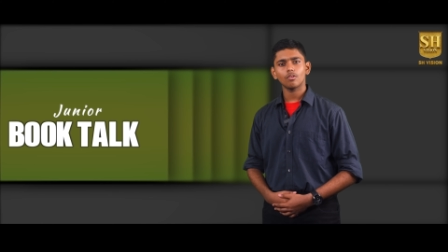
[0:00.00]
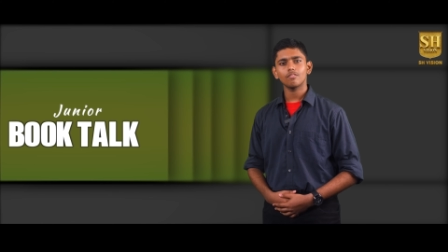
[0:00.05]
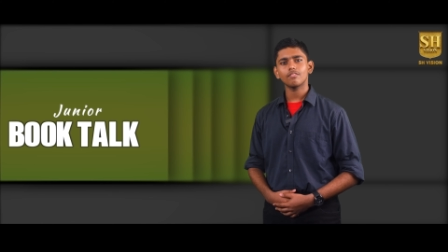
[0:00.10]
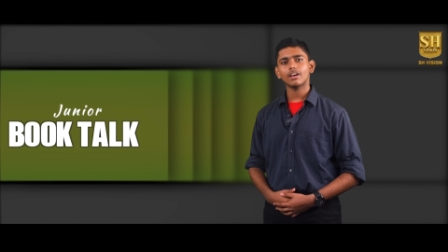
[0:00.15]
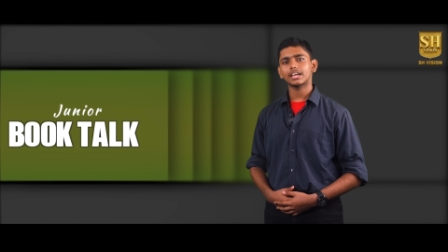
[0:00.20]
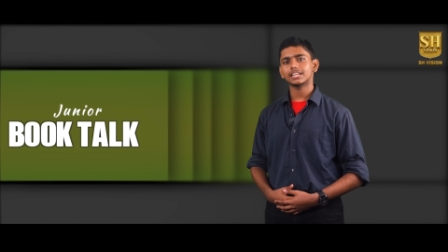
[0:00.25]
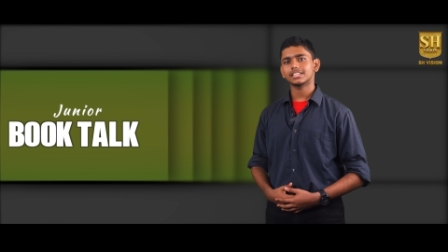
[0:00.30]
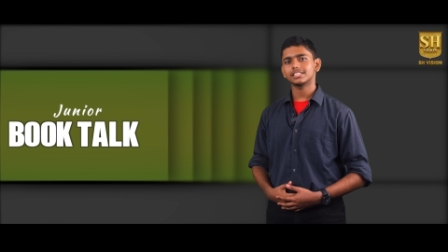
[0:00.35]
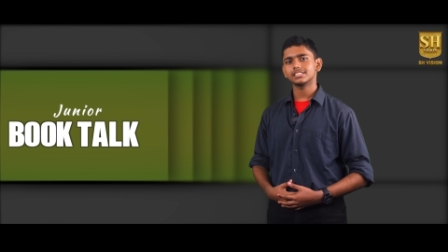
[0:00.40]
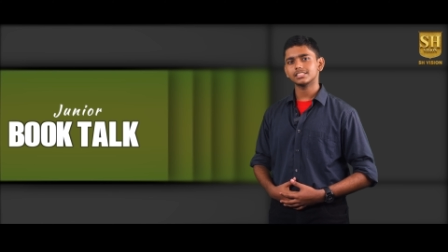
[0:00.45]

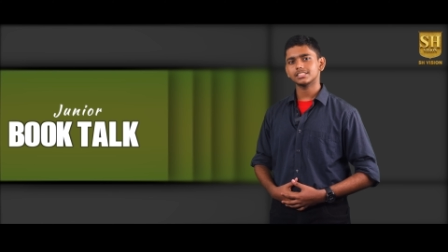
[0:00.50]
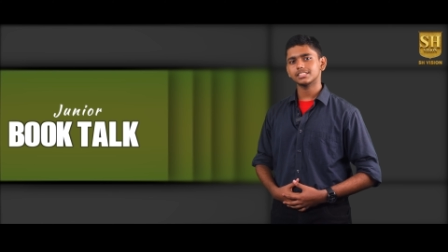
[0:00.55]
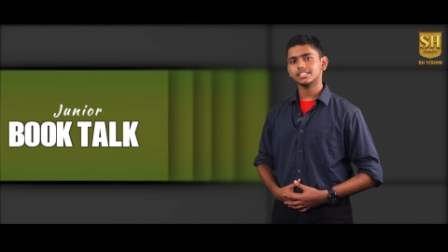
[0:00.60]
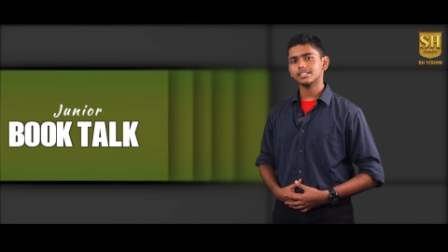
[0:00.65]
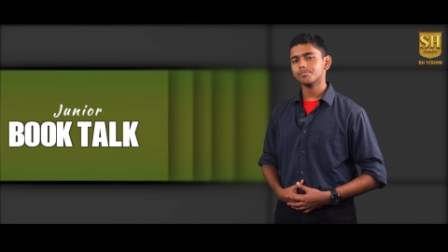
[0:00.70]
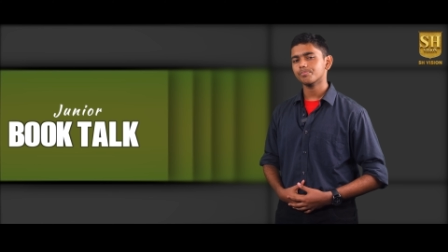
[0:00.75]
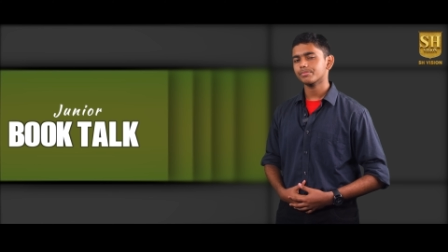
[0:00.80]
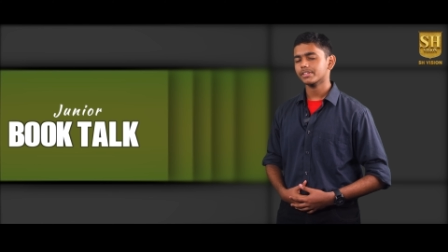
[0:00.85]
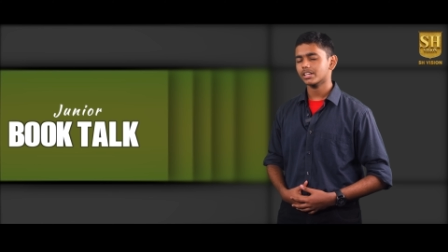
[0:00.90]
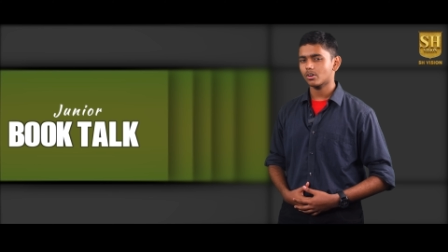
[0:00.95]
Van
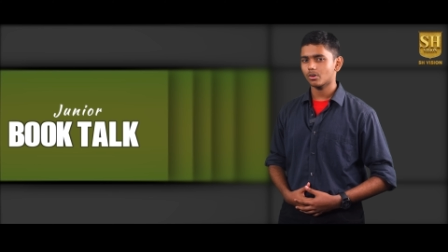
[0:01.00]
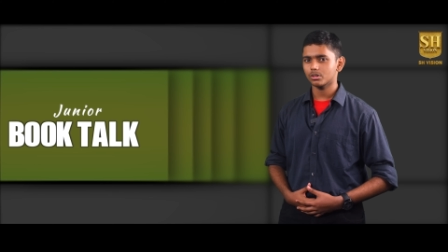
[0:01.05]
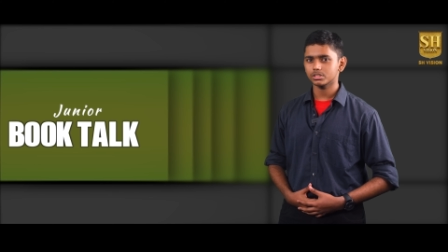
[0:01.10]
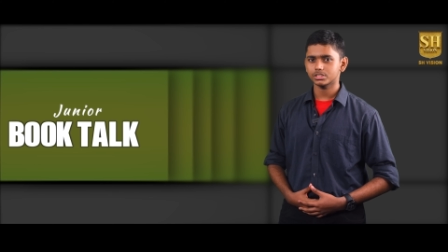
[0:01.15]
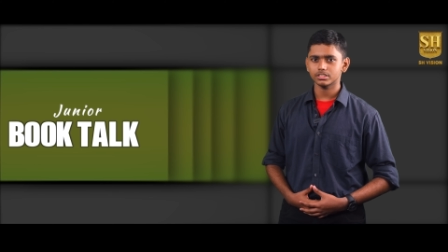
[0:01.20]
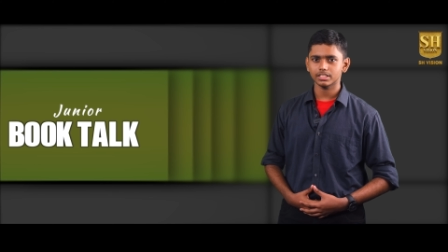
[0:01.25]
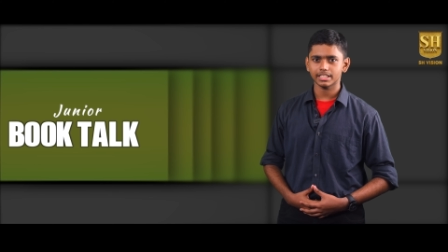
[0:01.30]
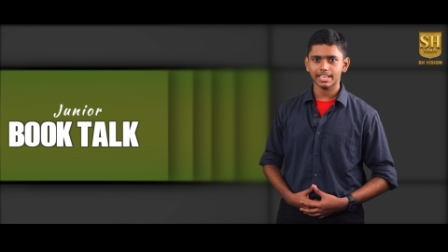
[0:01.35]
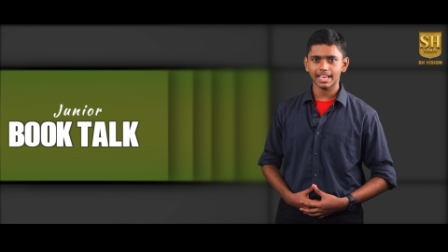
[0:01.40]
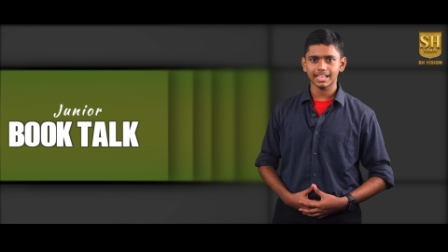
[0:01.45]
Helsing goes
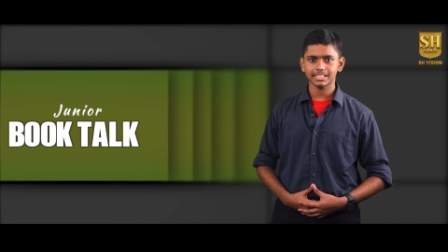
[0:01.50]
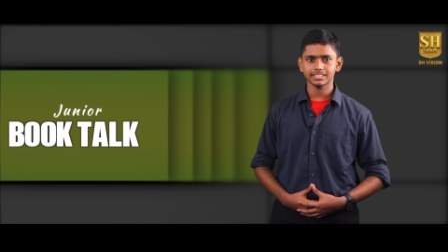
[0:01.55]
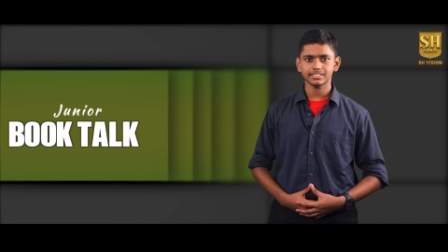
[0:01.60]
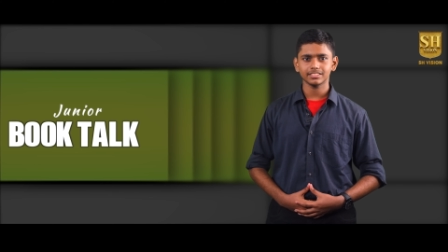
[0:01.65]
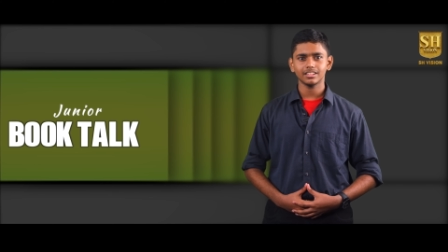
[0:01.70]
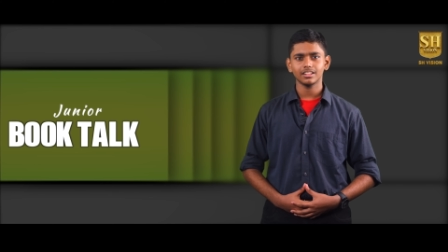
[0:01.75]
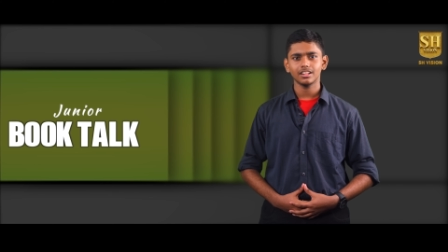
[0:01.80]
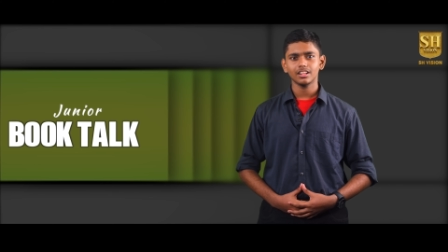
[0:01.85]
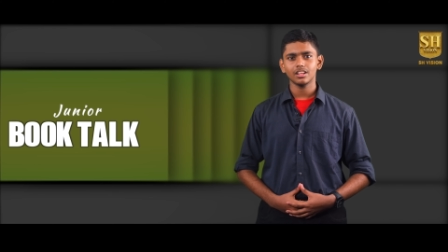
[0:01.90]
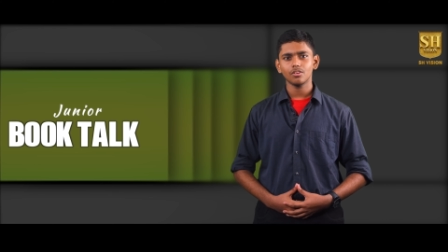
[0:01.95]
to the
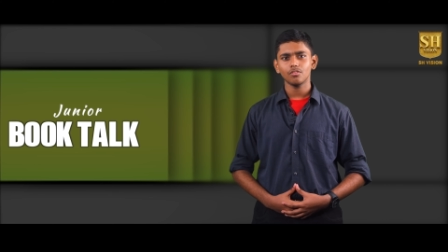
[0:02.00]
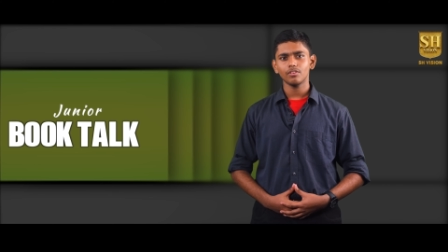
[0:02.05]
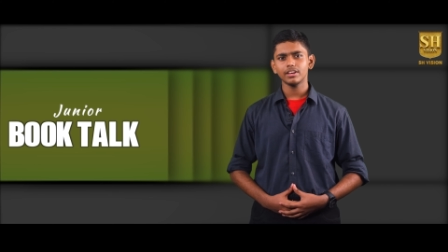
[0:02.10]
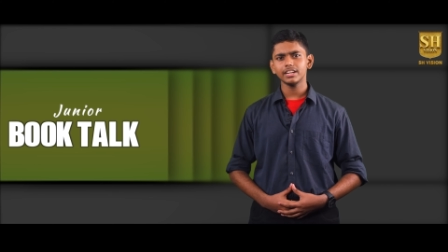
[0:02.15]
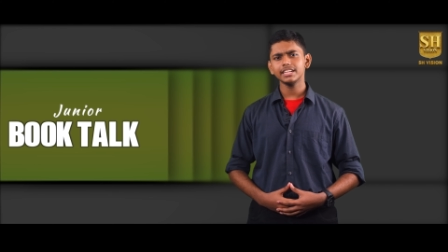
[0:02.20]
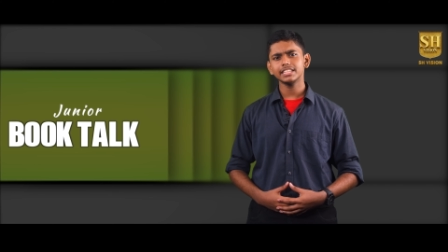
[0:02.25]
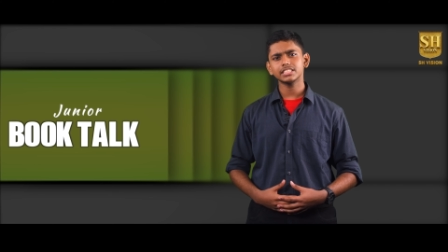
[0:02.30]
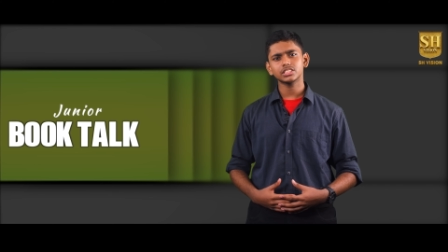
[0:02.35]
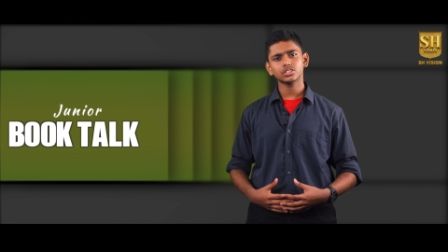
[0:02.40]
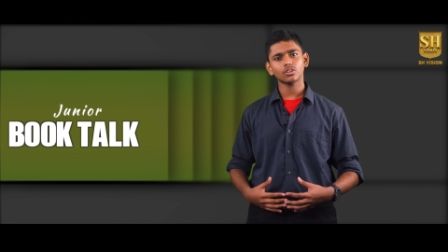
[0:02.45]
castle, where
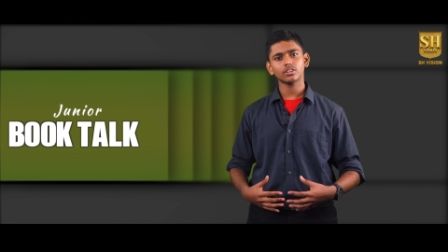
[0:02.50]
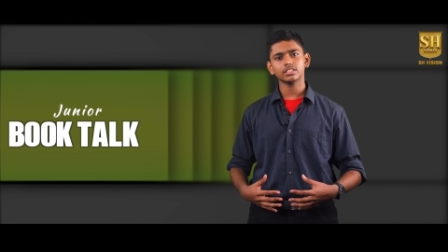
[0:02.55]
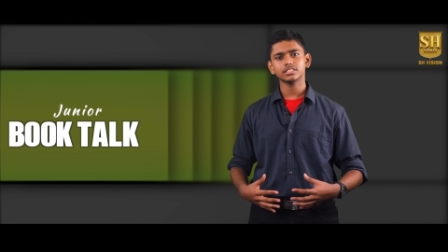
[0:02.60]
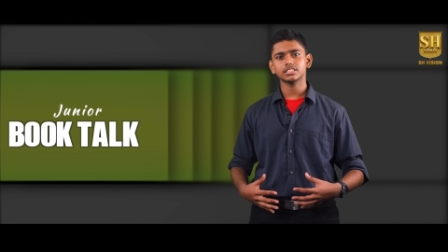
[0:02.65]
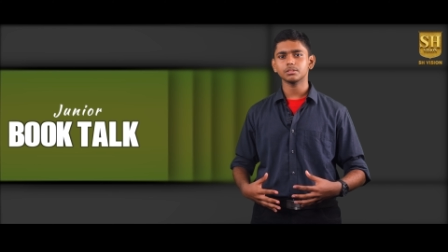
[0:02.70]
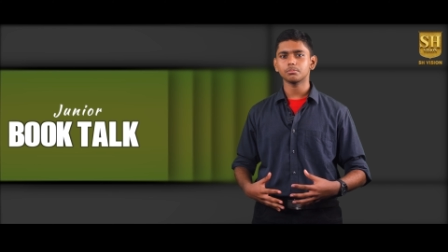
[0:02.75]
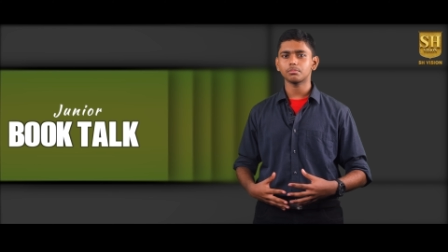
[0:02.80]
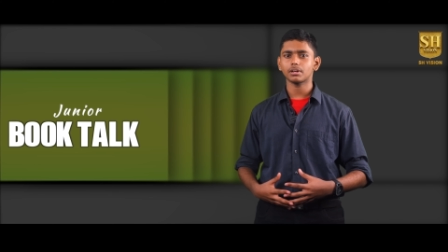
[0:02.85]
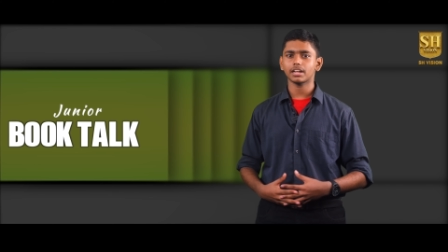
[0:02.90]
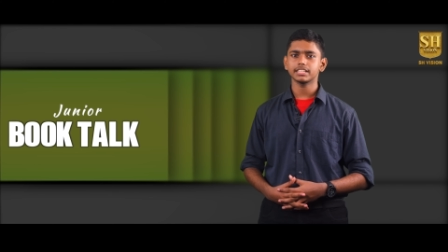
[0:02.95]
he destroys
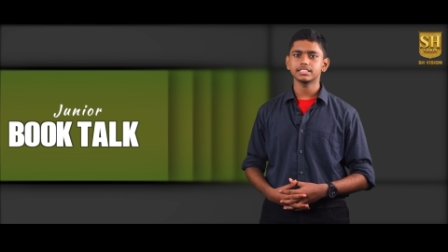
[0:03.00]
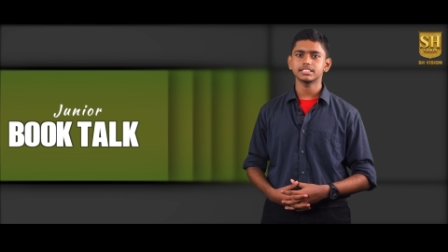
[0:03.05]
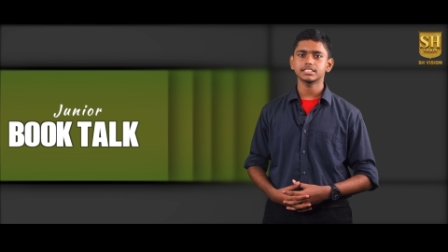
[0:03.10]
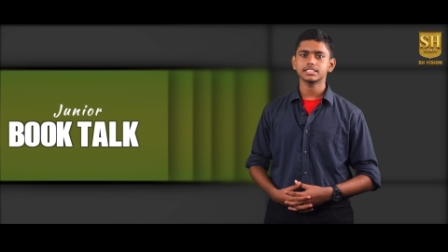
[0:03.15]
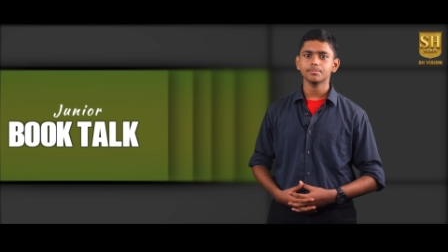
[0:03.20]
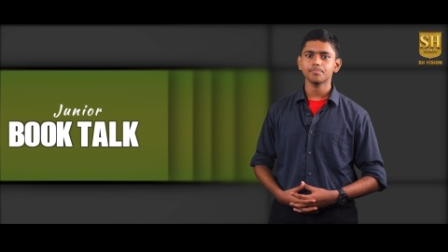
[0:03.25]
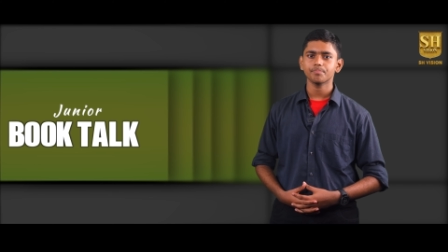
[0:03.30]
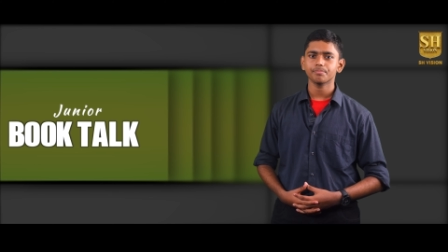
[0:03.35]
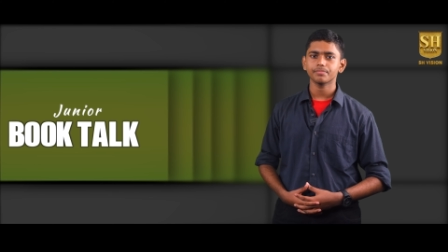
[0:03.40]
the brides.